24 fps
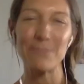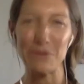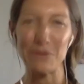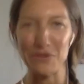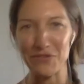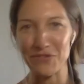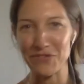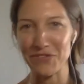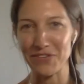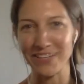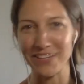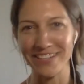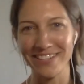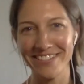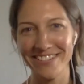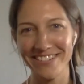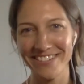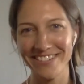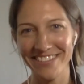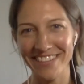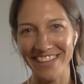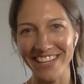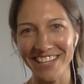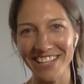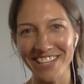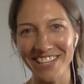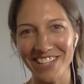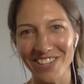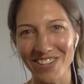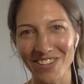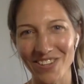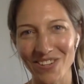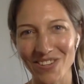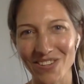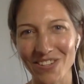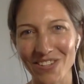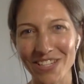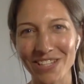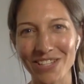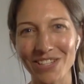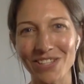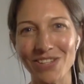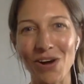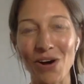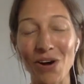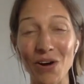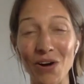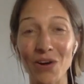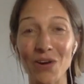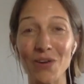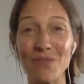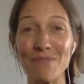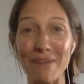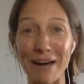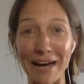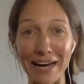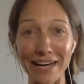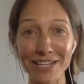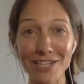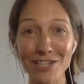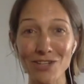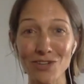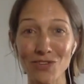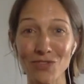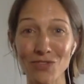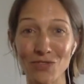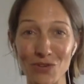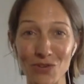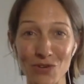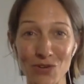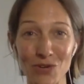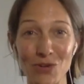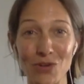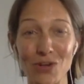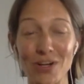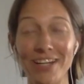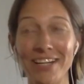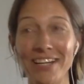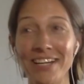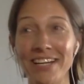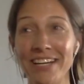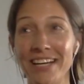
perfect. Thank you so much for